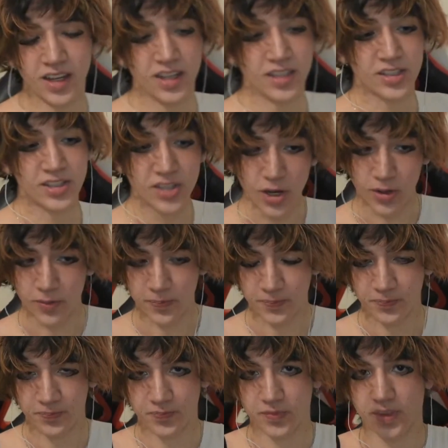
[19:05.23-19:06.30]
So,
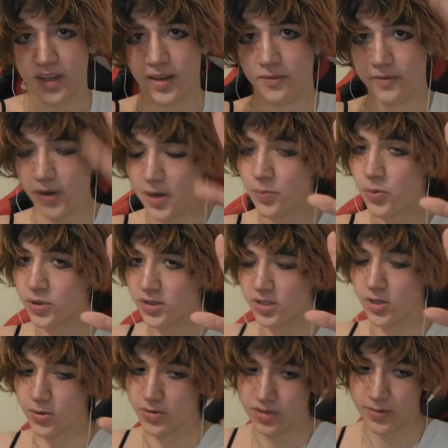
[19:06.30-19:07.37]
very important
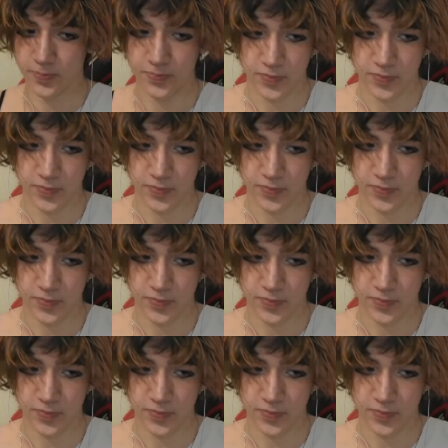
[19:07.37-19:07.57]
notes.